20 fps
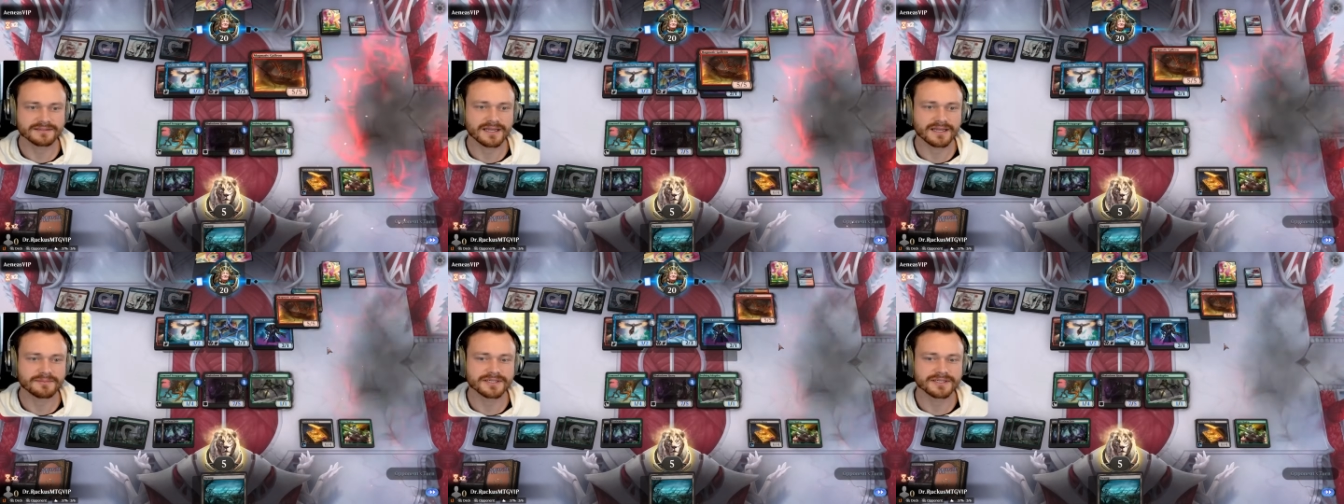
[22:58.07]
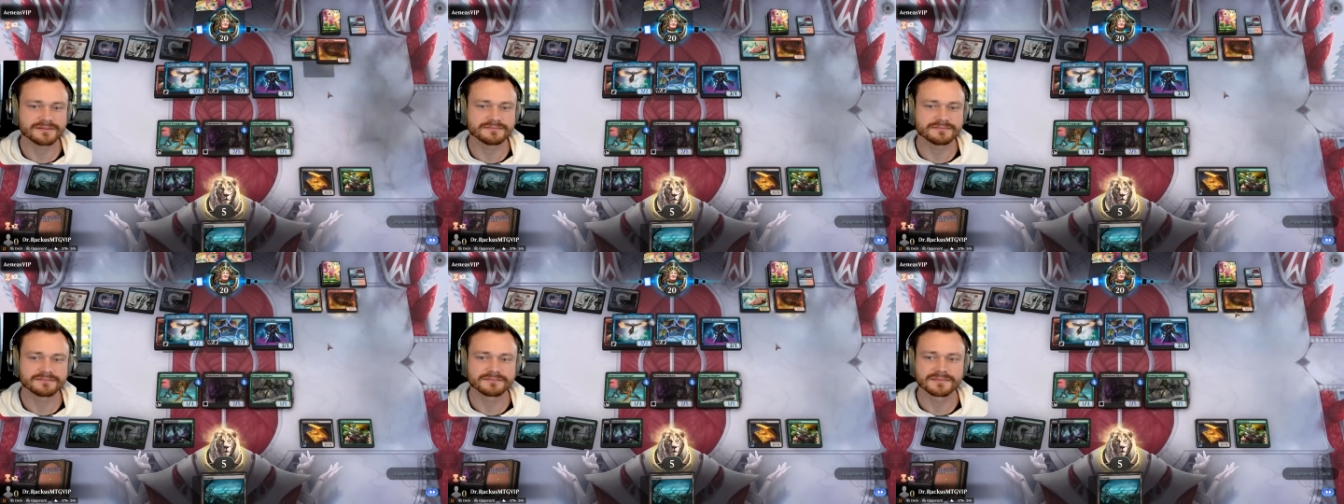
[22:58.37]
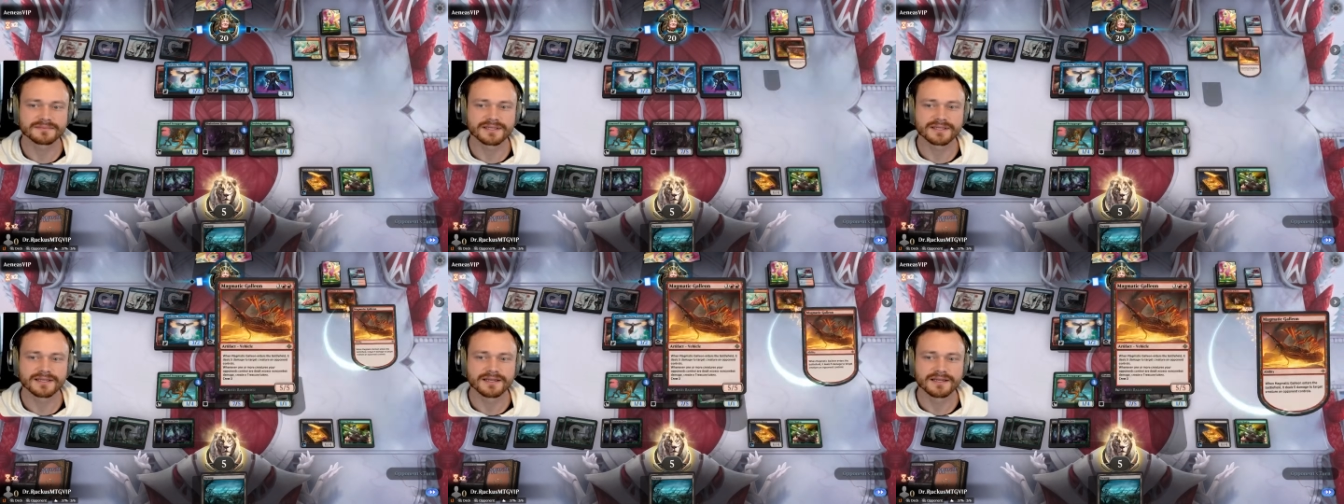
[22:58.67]
I mean,
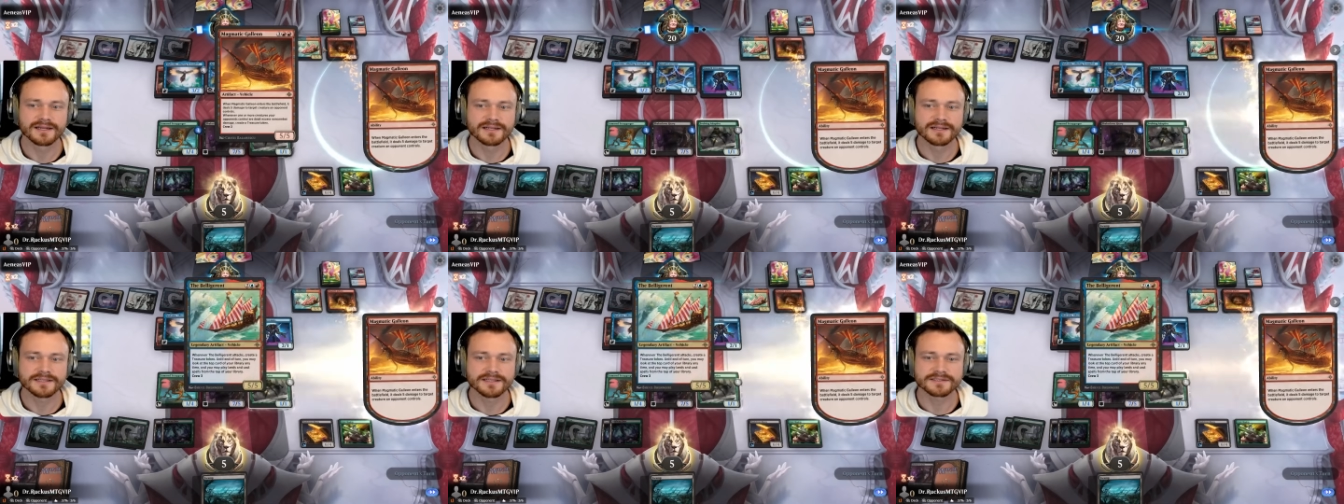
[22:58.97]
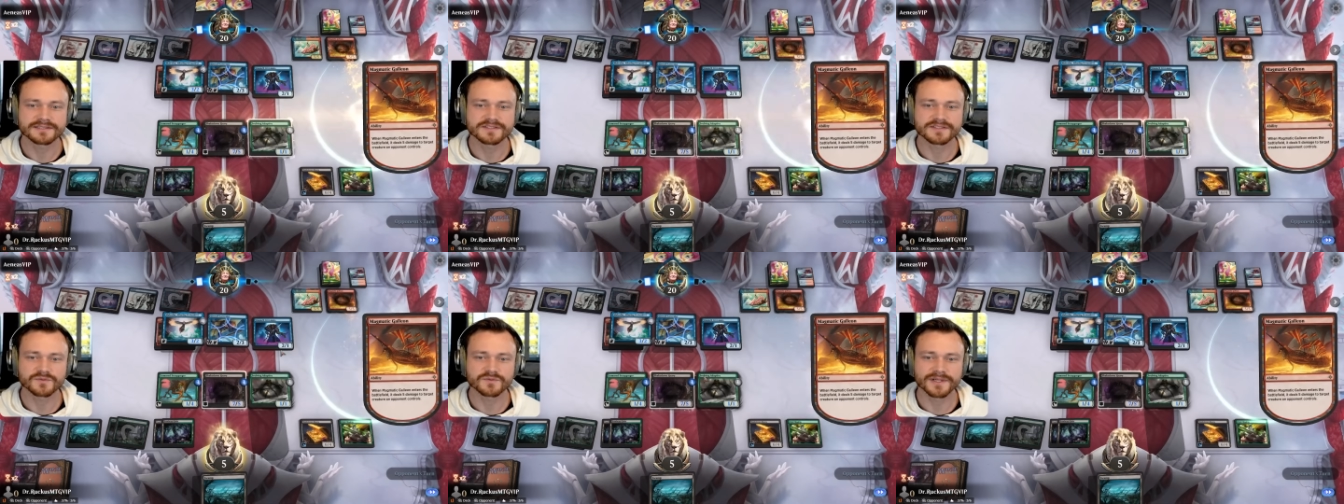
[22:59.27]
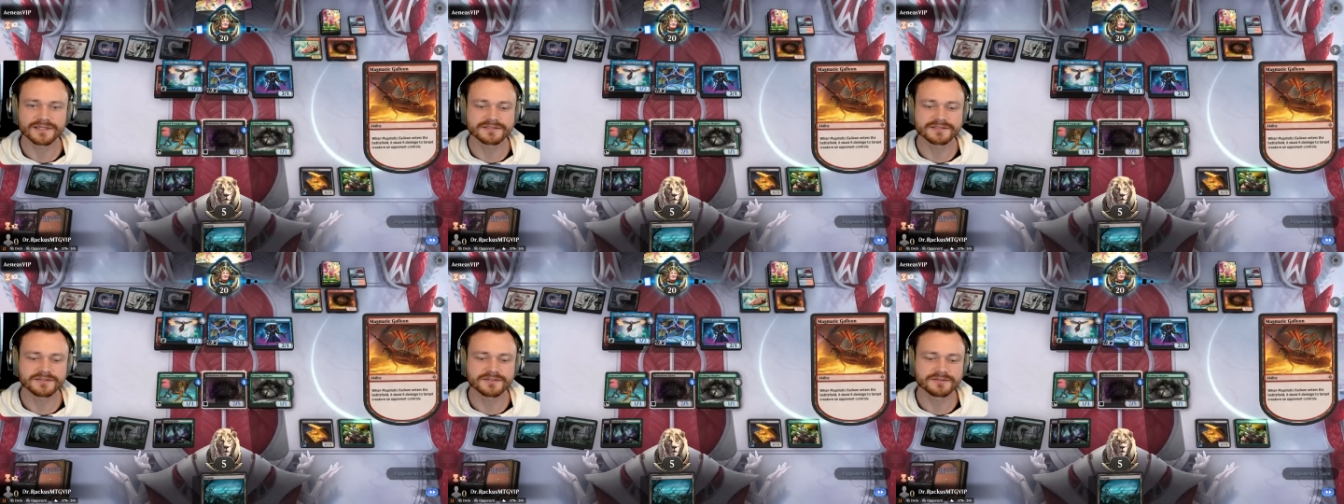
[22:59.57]
this is
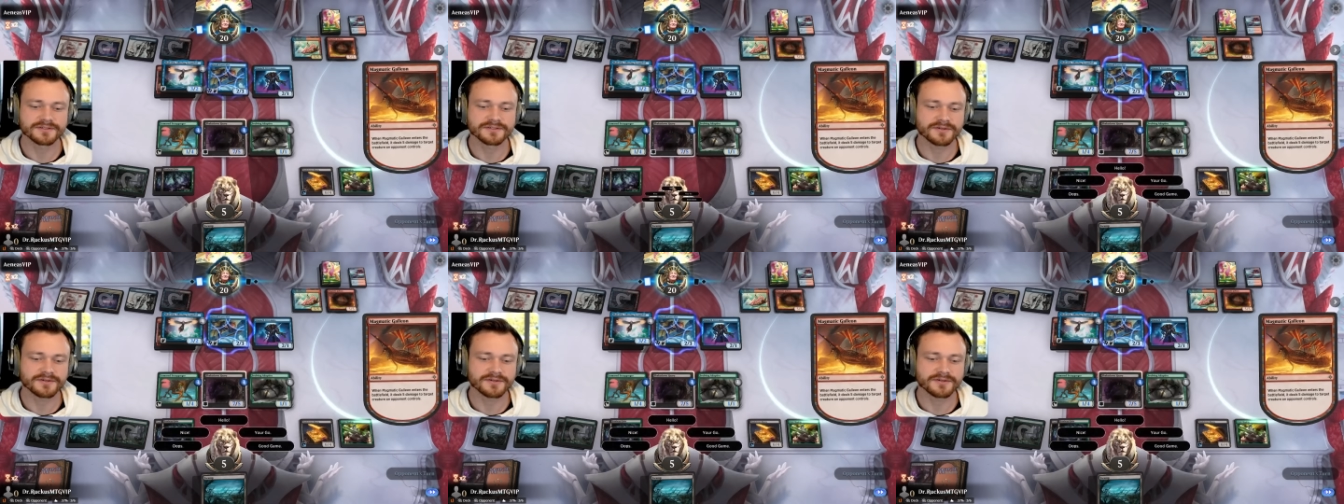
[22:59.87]
sweet. Dude,